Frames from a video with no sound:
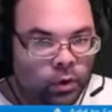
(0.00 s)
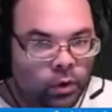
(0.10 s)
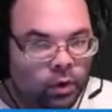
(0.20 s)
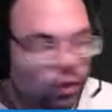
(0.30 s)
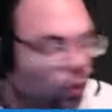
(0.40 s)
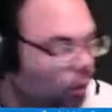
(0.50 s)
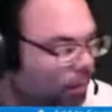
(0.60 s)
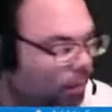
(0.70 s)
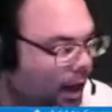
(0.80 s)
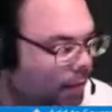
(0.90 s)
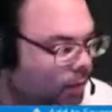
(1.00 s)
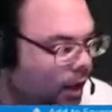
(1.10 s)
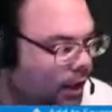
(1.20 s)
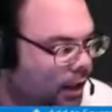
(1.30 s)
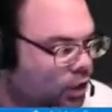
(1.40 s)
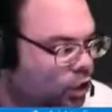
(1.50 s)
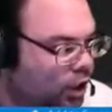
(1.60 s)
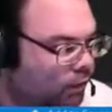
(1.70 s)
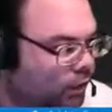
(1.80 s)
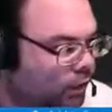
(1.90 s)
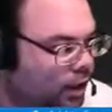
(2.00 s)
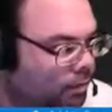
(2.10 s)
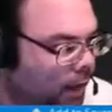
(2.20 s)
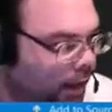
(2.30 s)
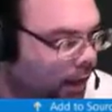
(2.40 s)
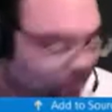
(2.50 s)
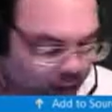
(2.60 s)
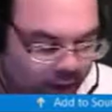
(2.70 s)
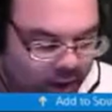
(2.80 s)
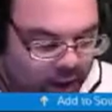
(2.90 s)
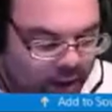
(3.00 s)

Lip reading: your pipeline, shift and pipeline.